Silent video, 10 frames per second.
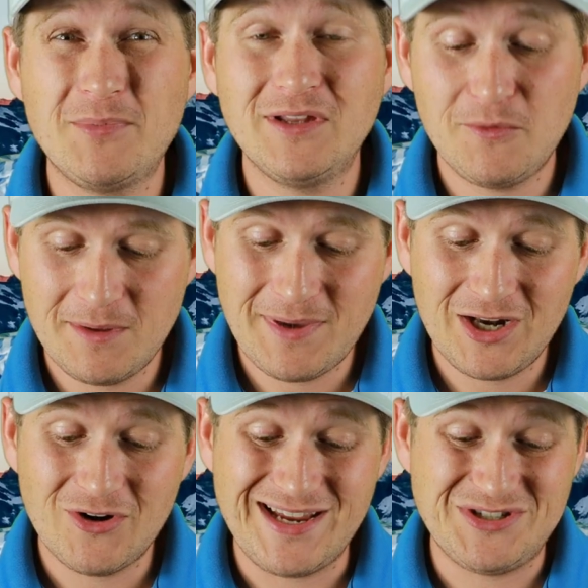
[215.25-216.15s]
up a little bit
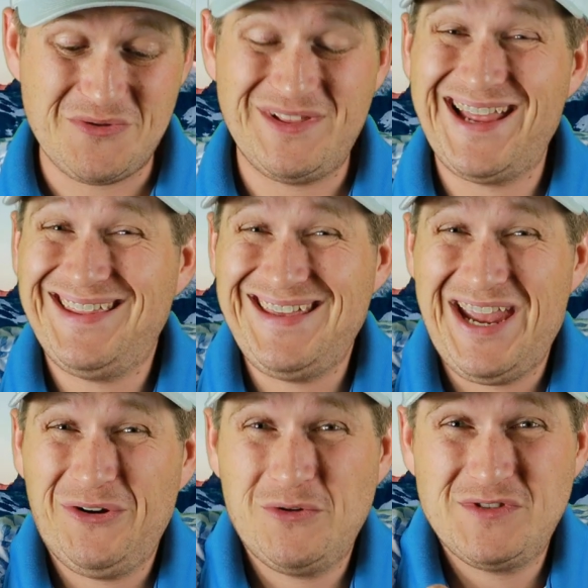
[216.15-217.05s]
better. I don't like the
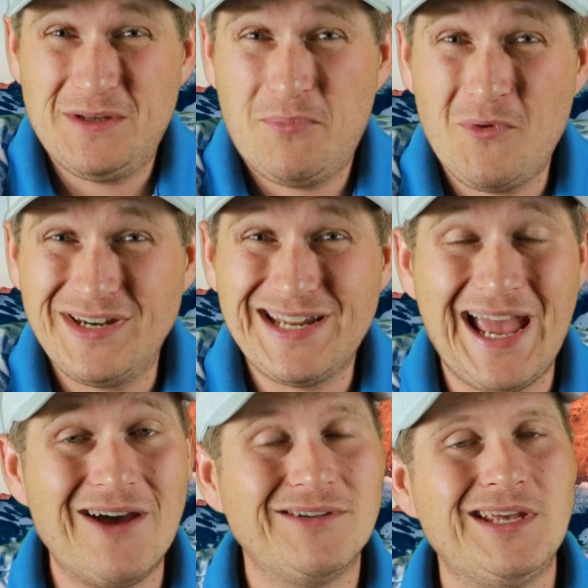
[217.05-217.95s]
arrows that point
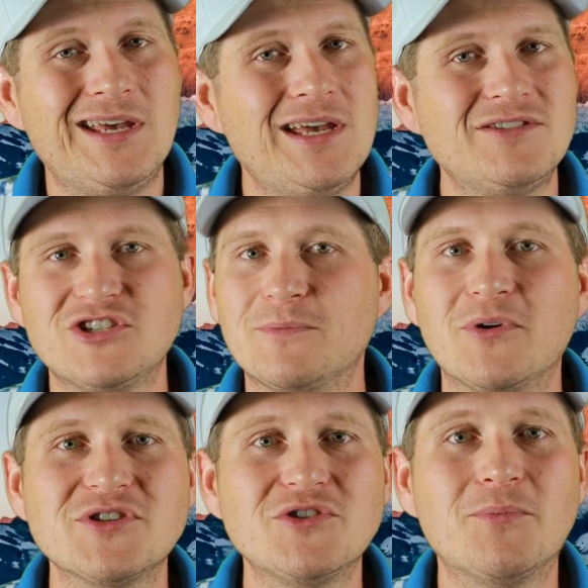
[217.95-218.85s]
down. Just a
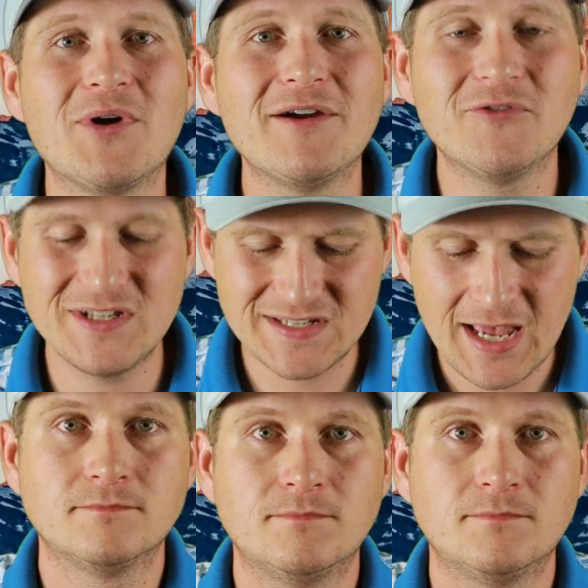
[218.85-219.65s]
personal preference.